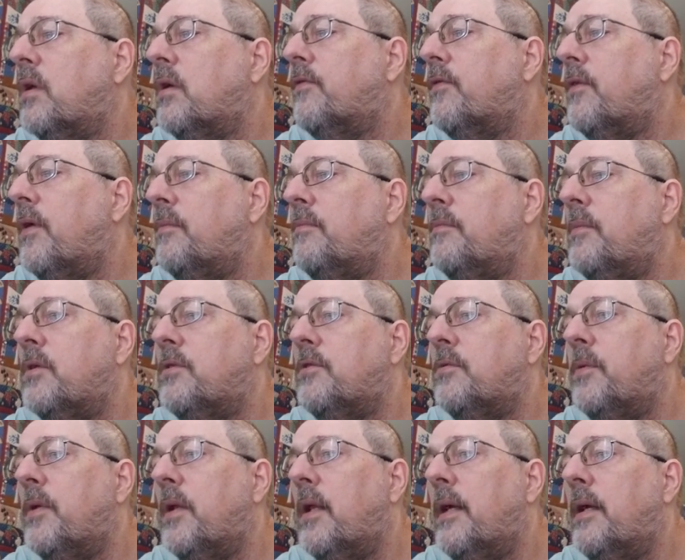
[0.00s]
from
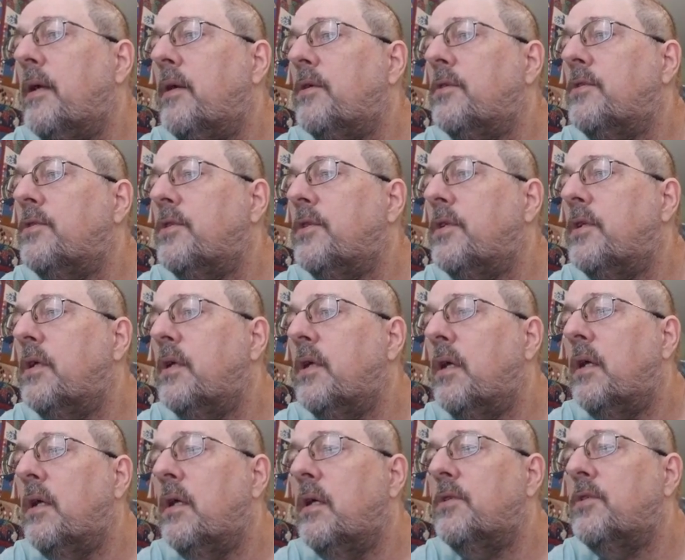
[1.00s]
multiple layers
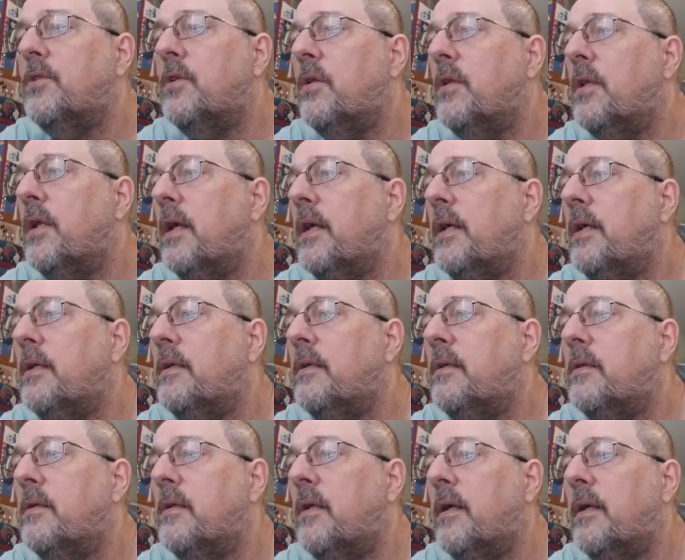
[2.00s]
so that I
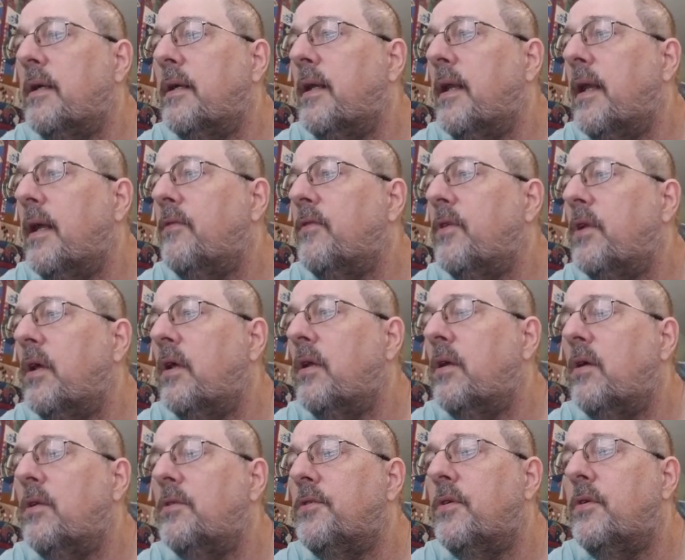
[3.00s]
can have an
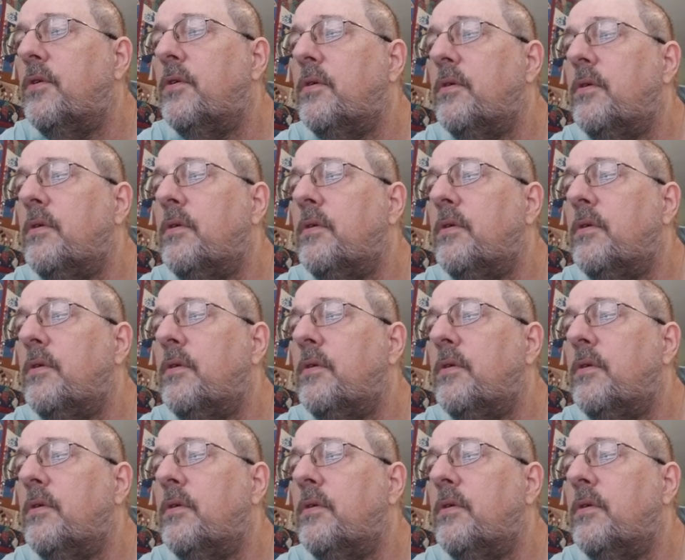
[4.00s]
unaltered